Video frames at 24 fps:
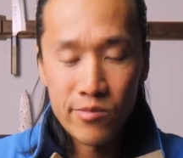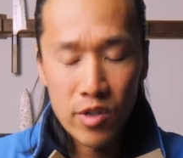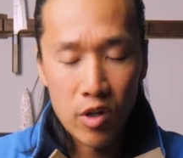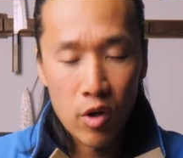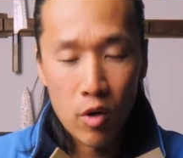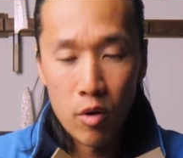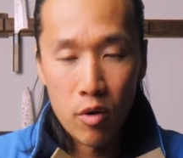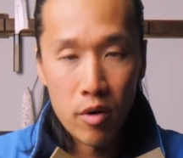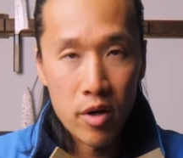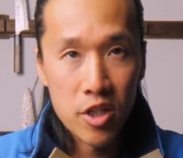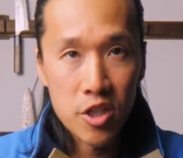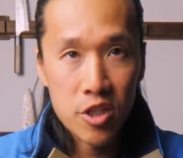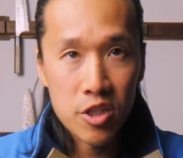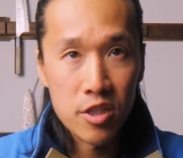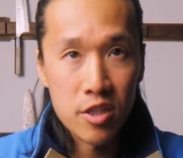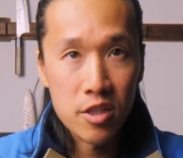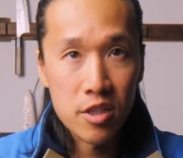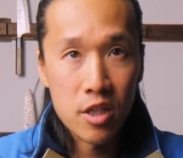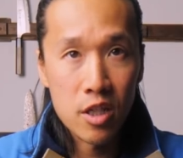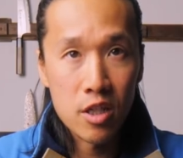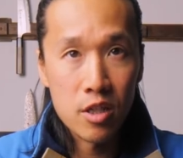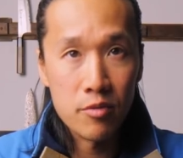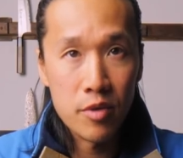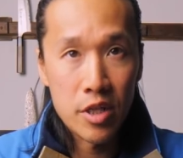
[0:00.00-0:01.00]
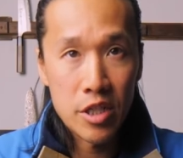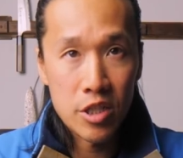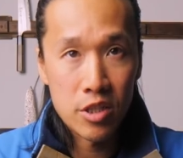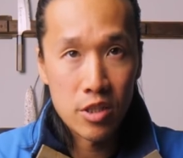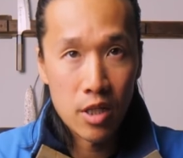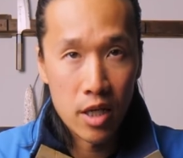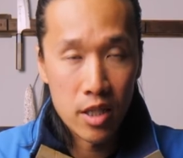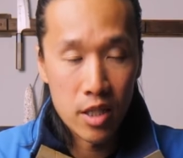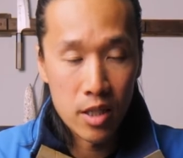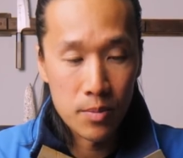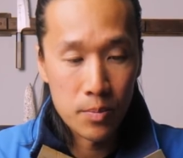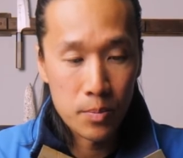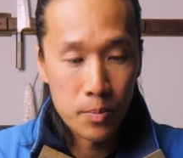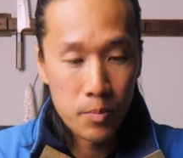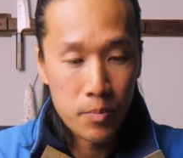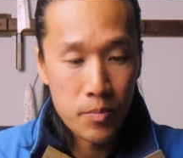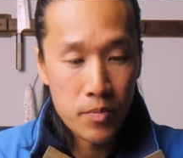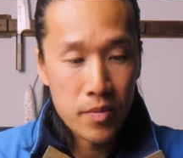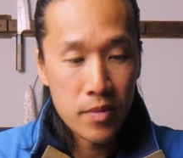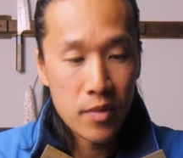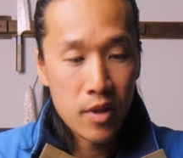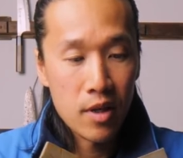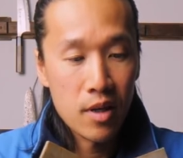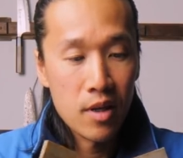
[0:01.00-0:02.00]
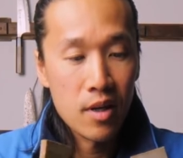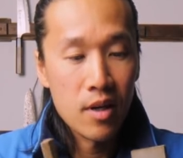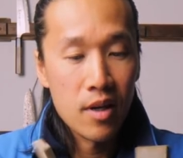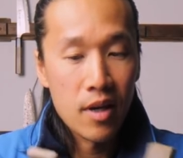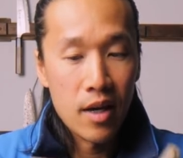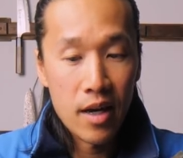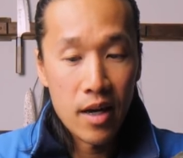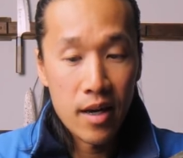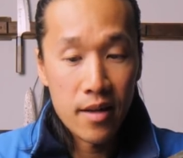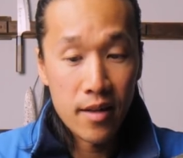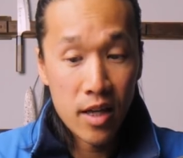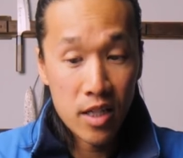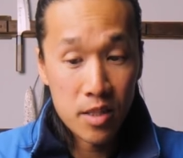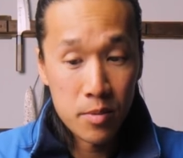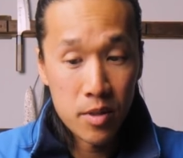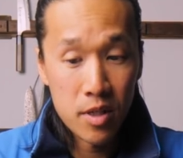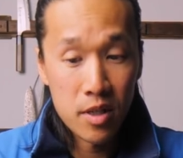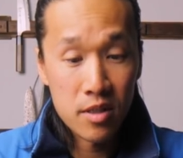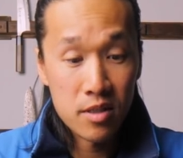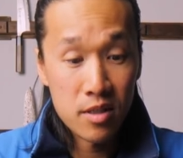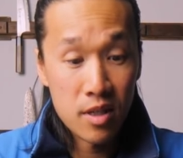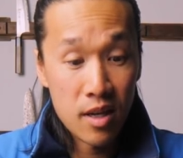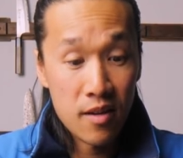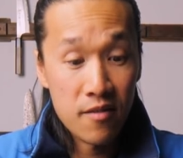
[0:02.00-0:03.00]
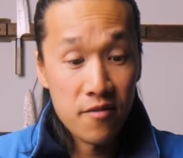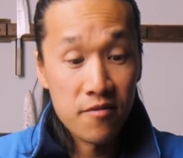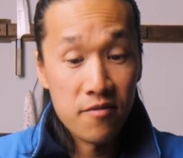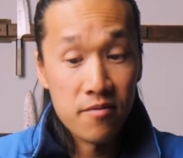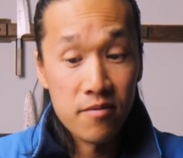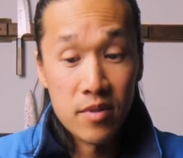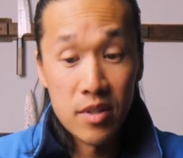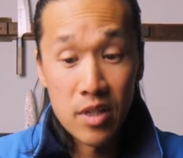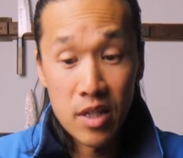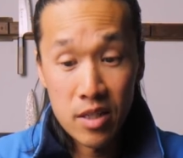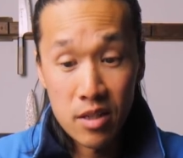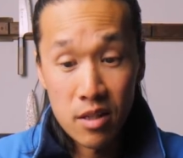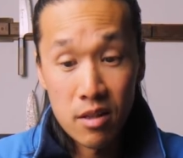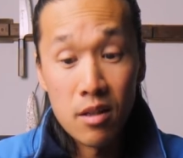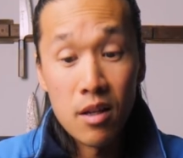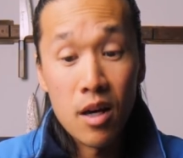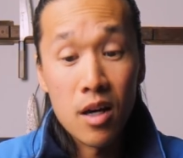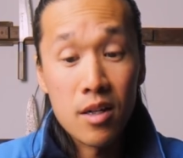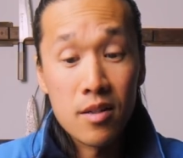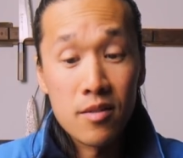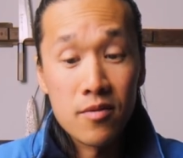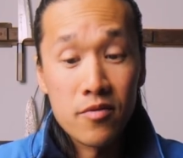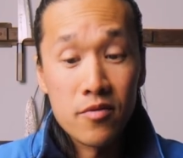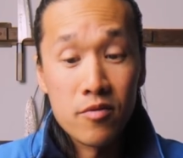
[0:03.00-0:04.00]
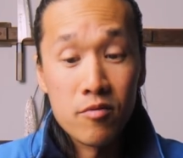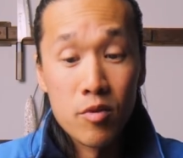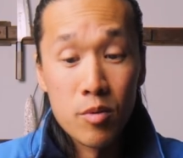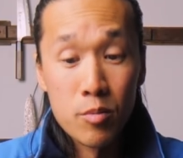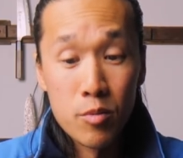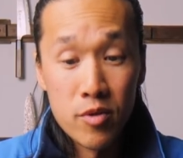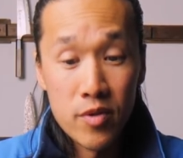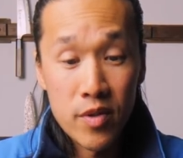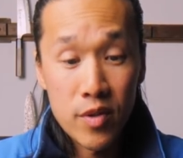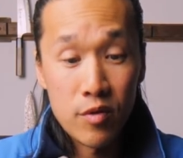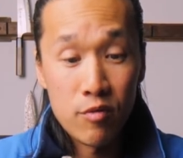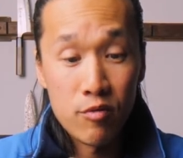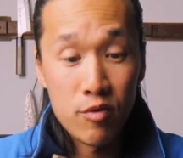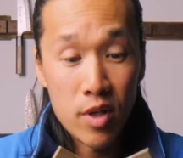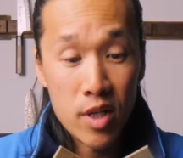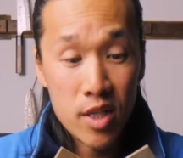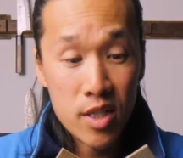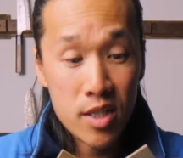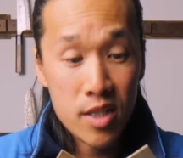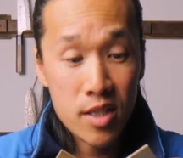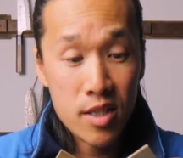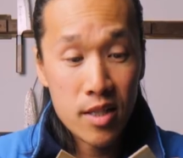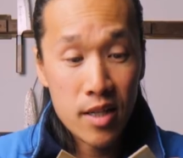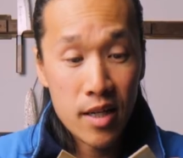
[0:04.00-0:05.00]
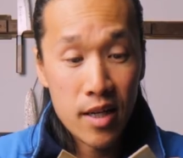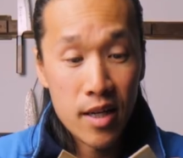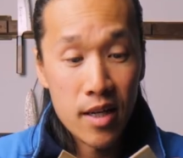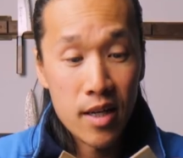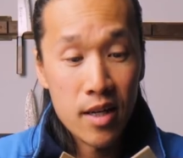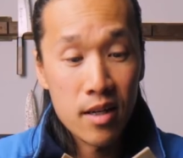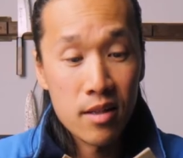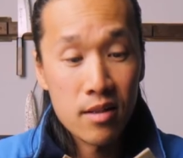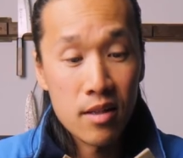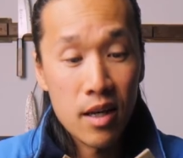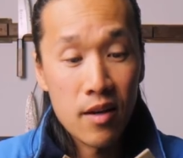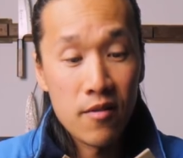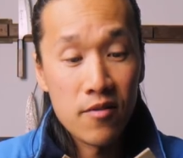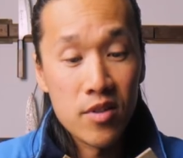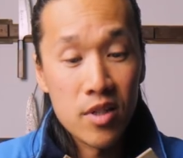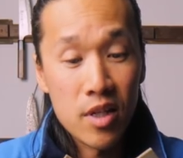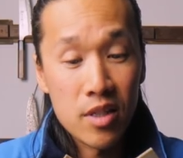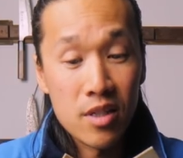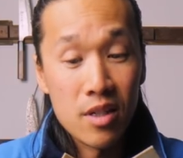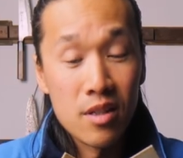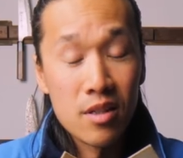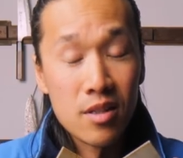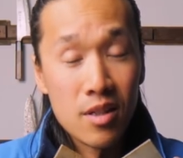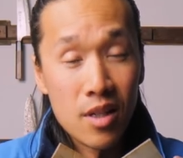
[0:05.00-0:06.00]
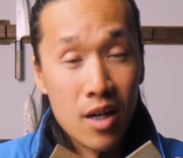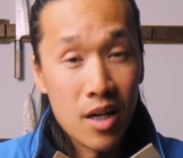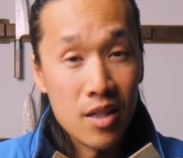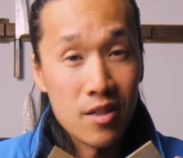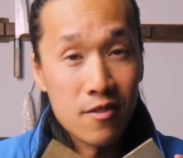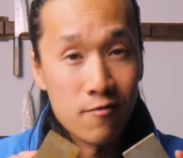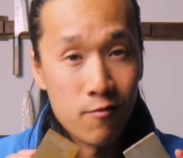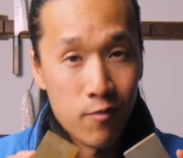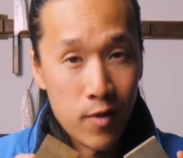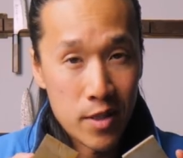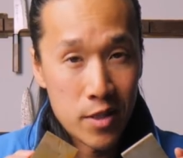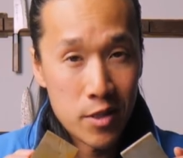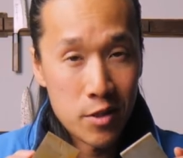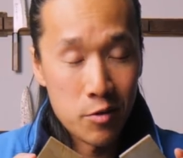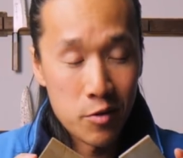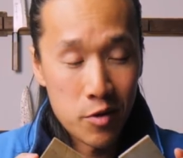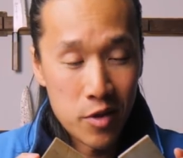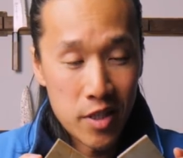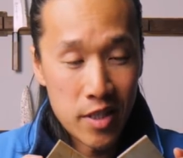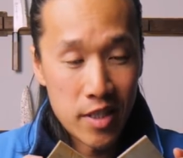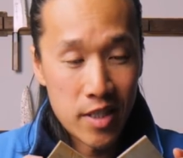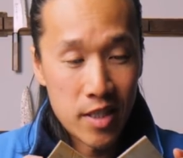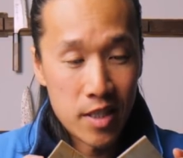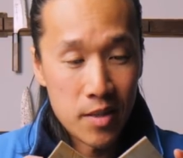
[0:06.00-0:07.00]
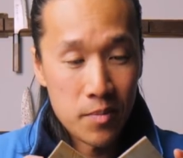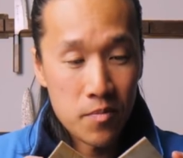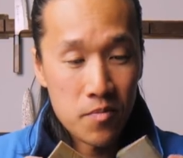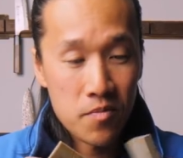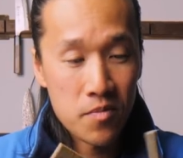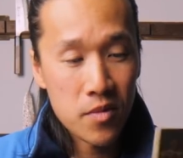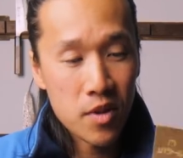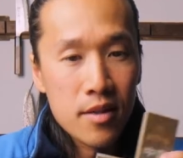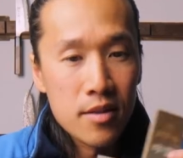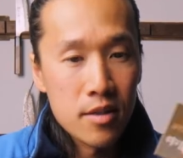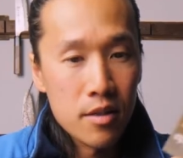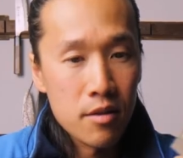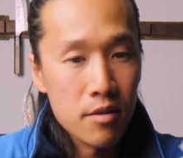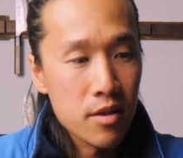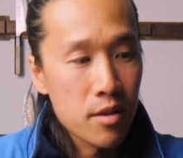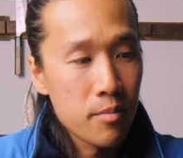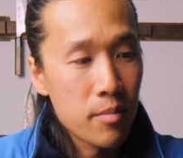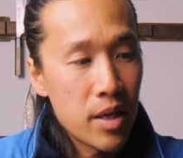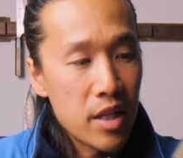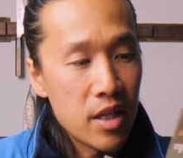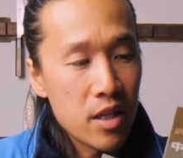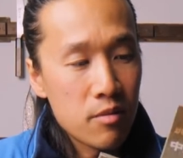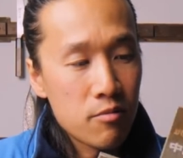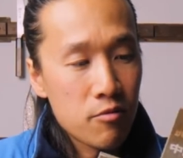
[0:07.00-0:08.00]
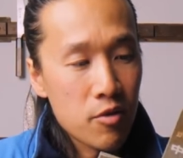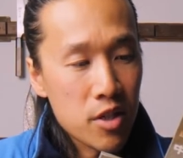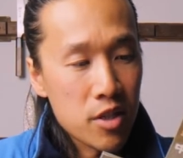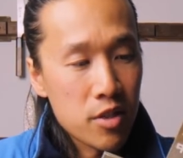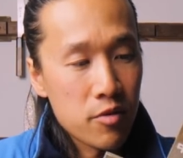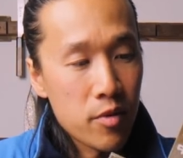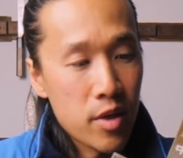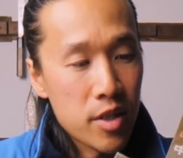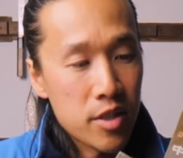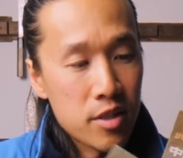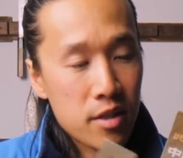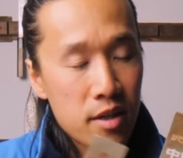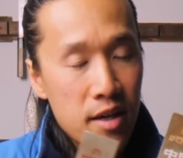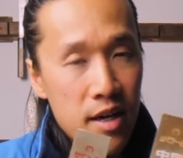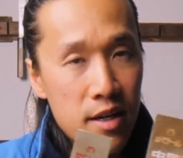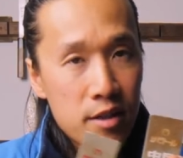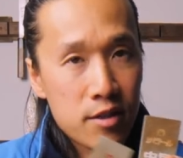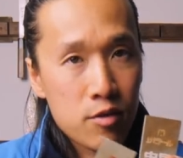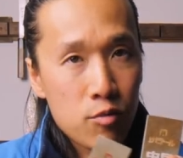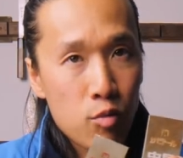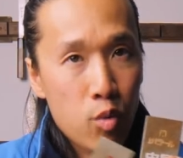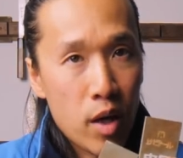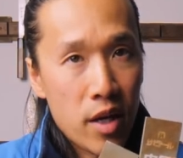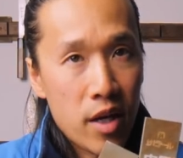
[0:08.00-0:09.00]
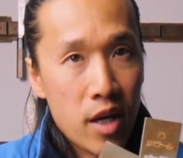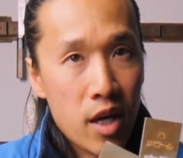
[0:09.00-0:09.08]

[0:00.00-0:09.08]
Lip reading: orange discoloration on them. And that's because they've done a lot of removing rust and they've done a lot of whetstone cleaning. So the medium rust eraser has the white